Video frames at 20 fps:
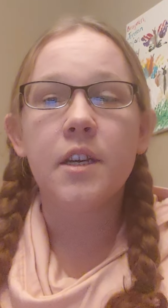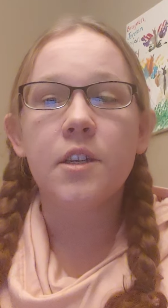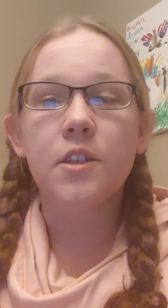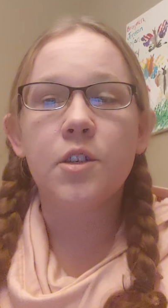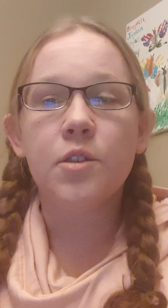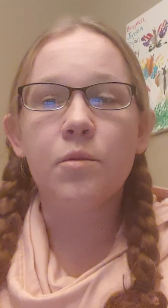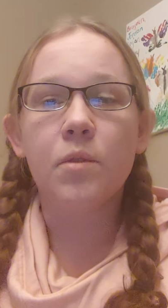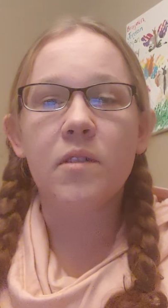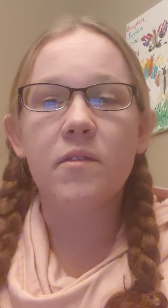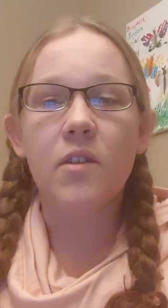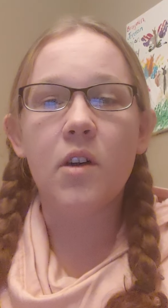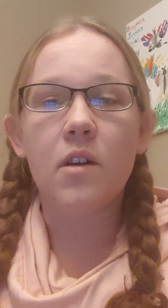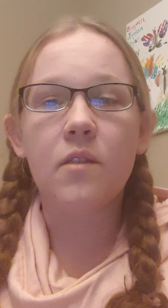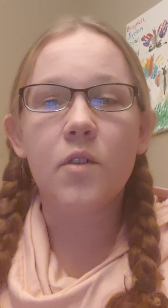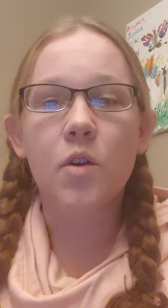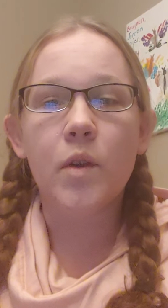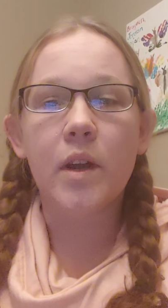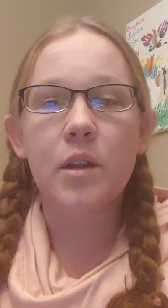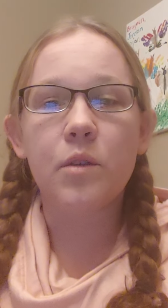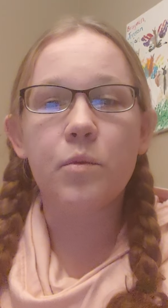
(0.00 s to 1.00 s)
to
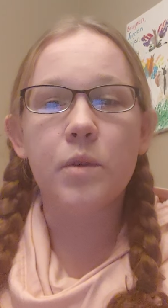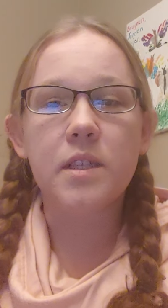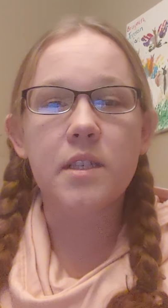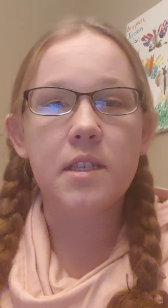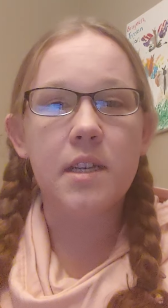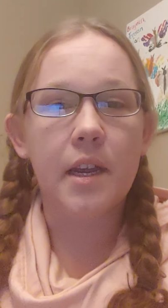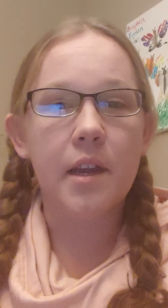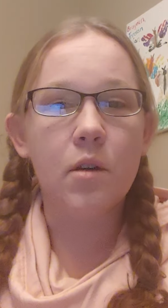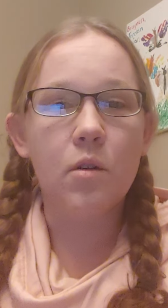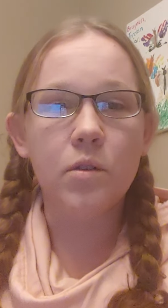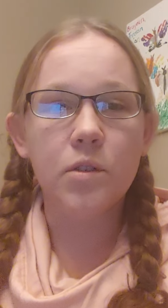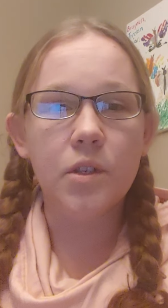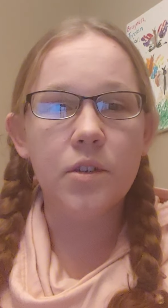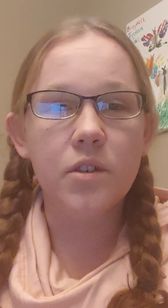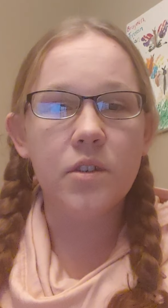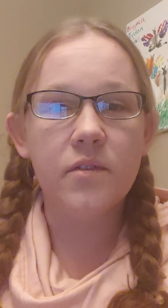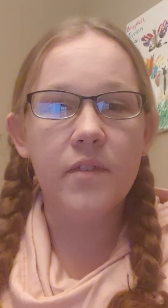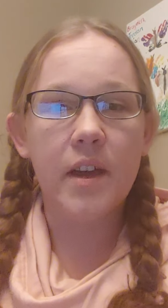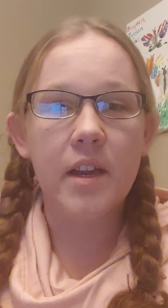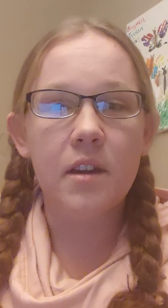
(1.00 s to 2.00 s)
revolve around what
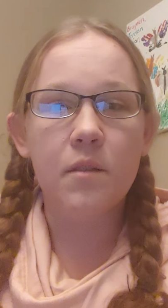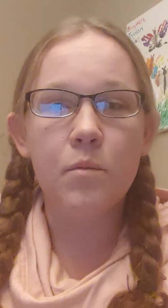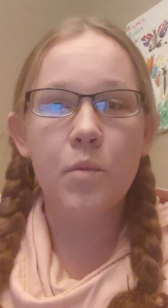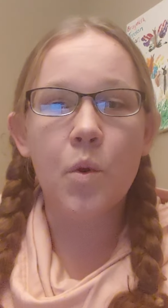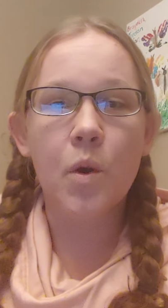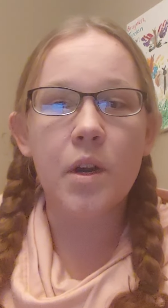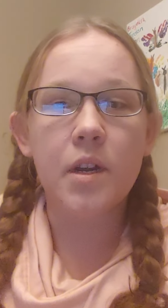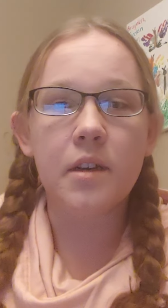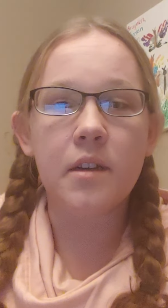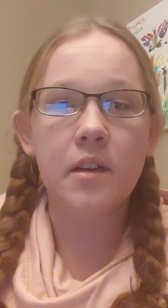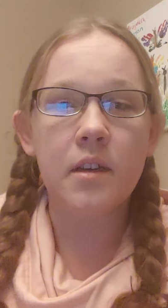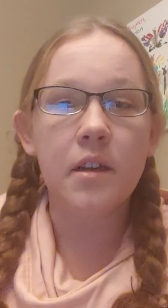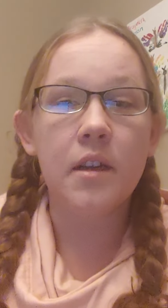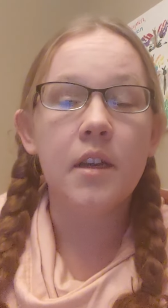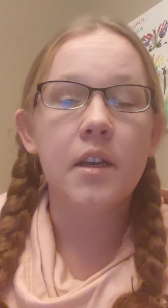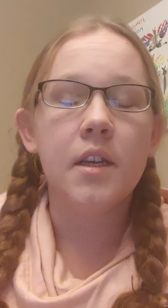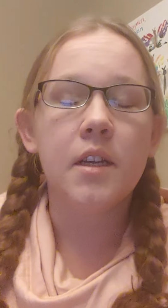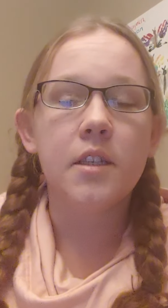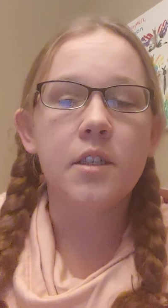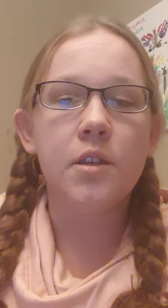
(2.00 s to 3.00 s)
stakeholders find important
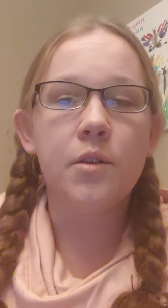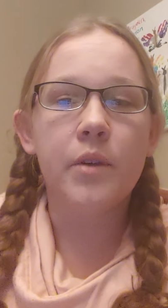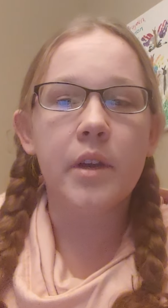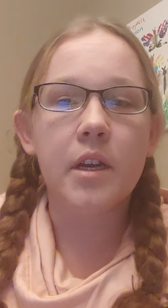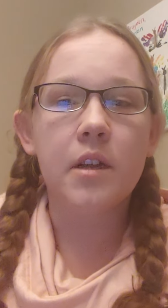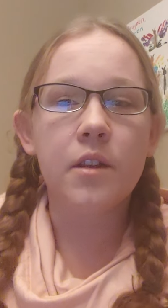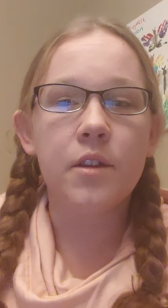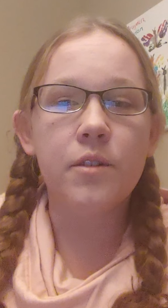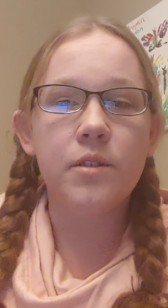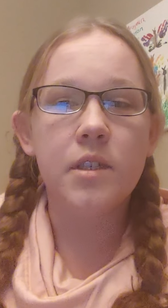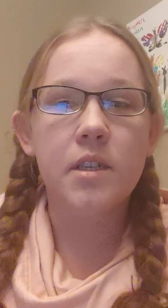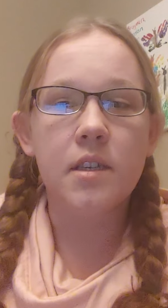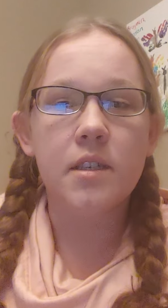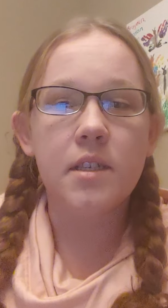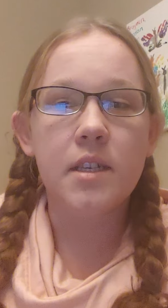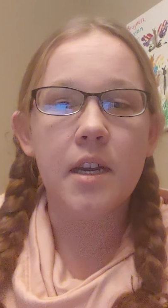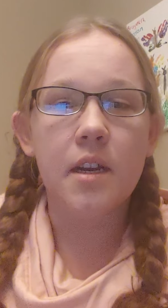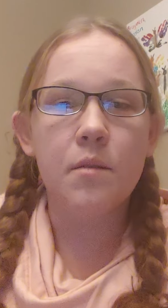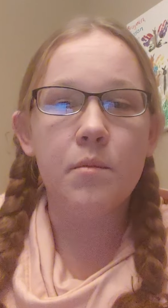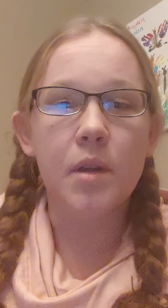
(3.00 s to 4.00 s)
to include
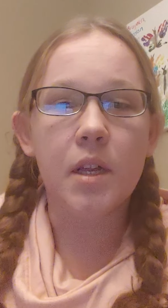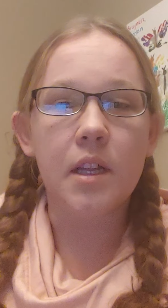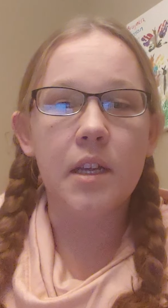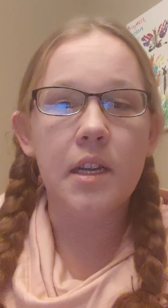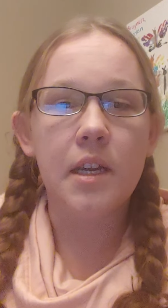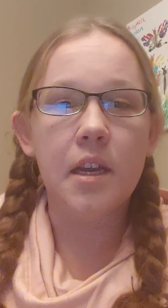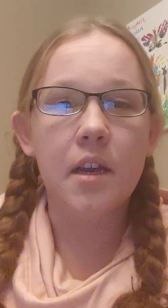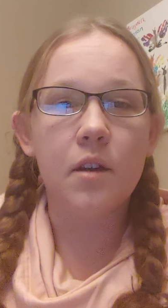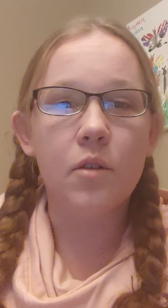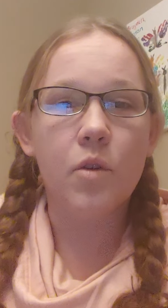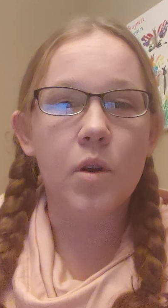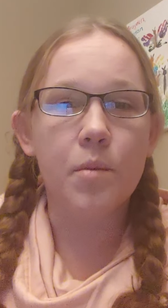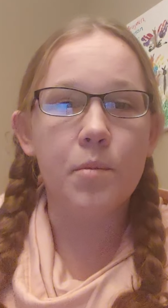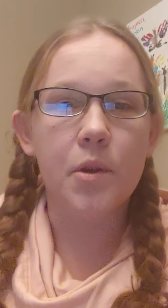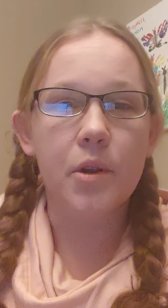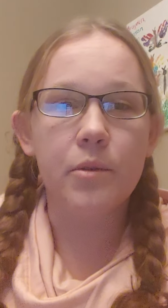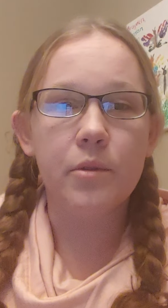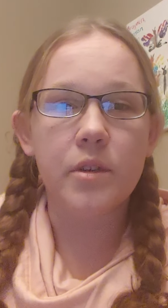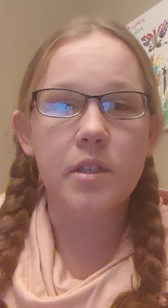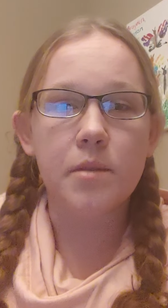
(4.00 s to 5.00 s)
sustainability and
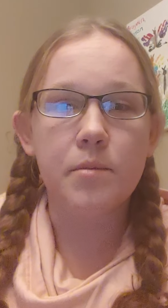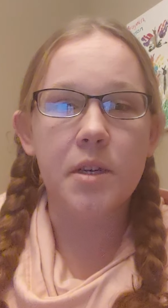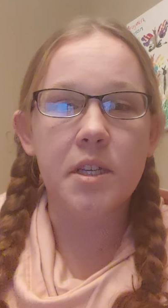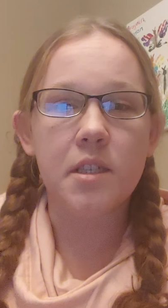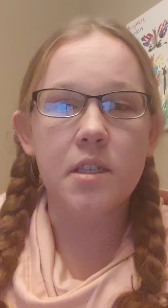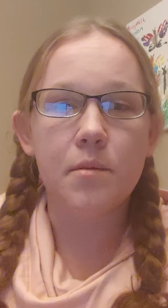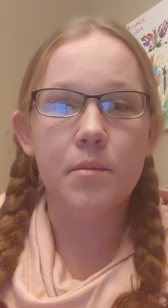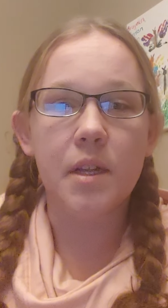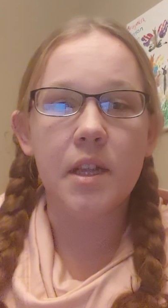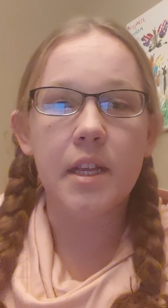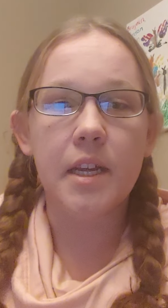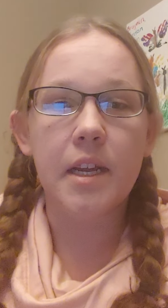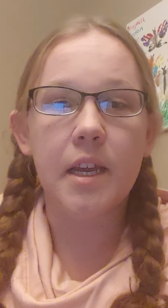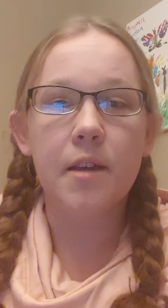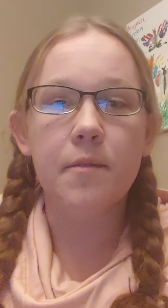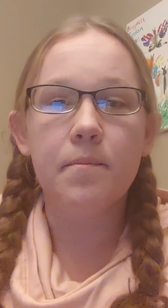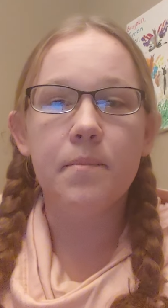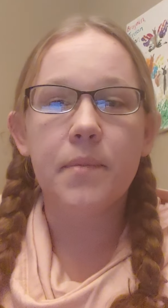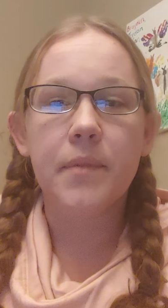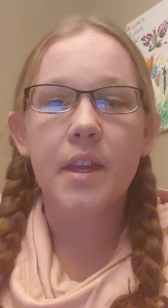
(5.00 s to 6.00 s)
corporate
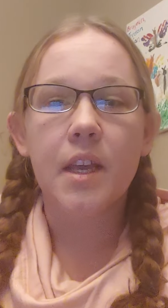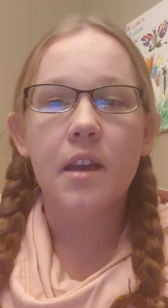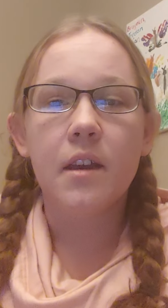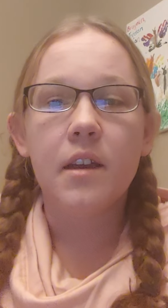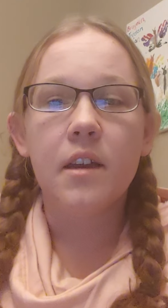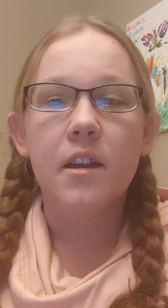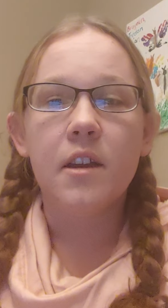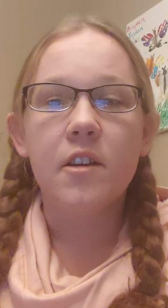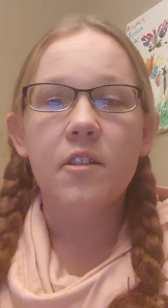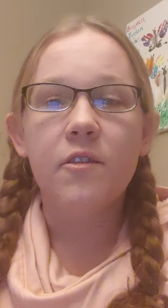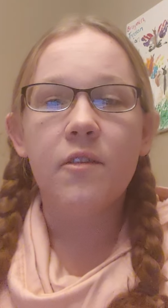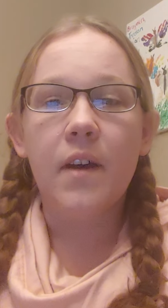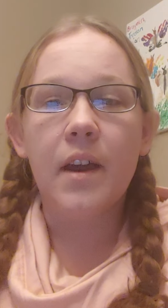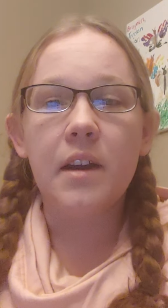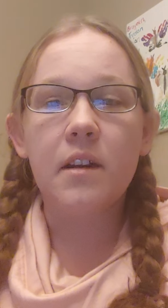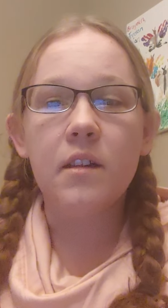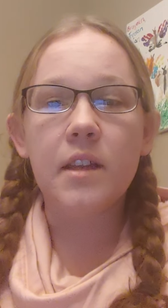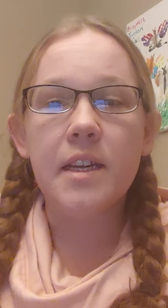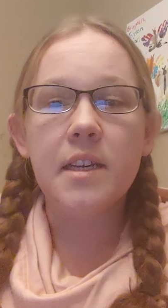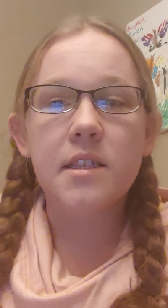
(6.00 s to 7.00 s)
responsibility.
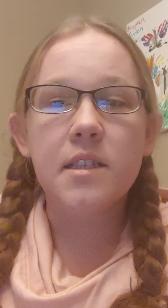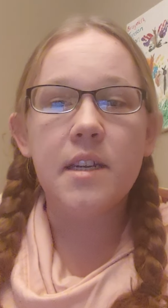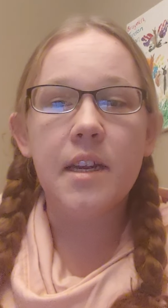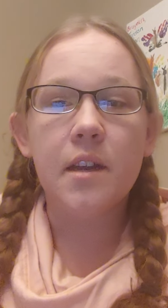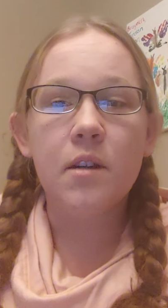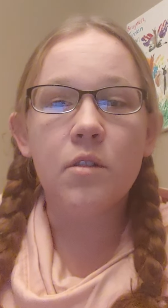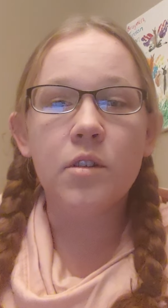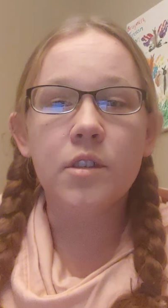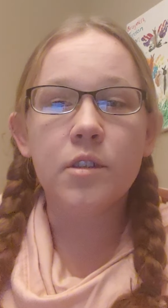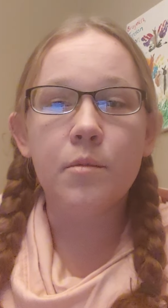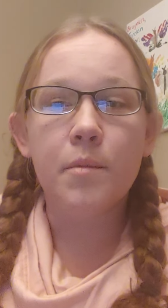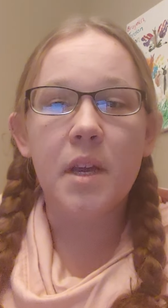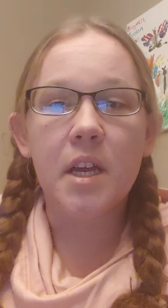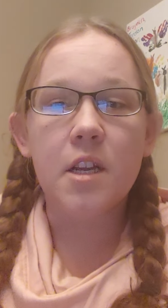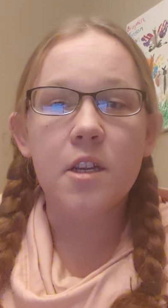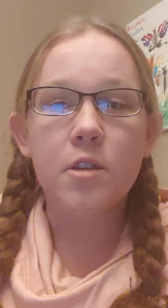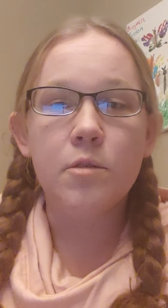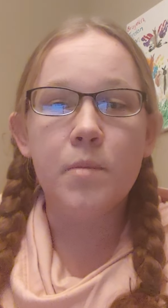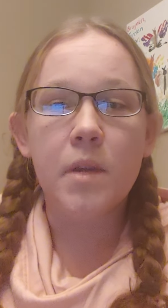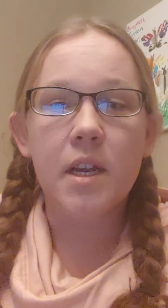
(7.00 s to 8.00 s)
Finally, stakeholder
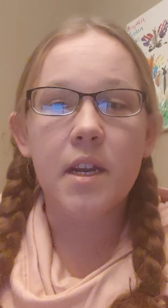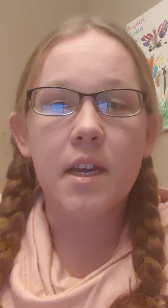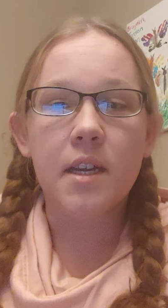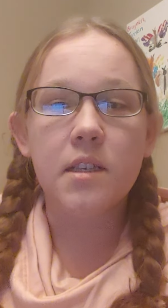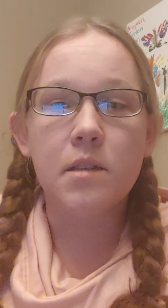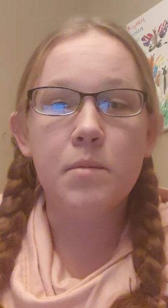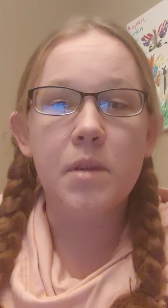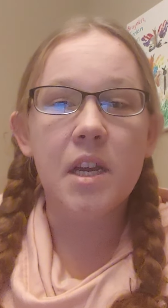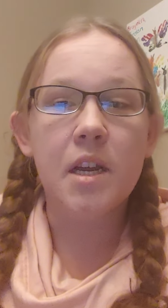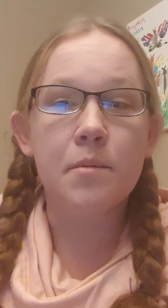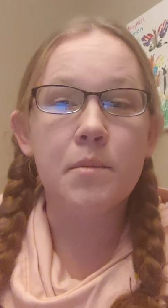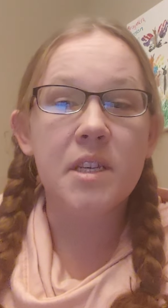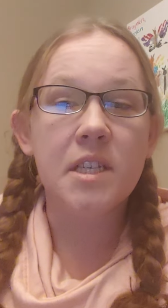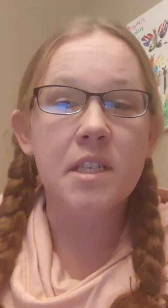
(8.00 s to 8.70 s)
management has become a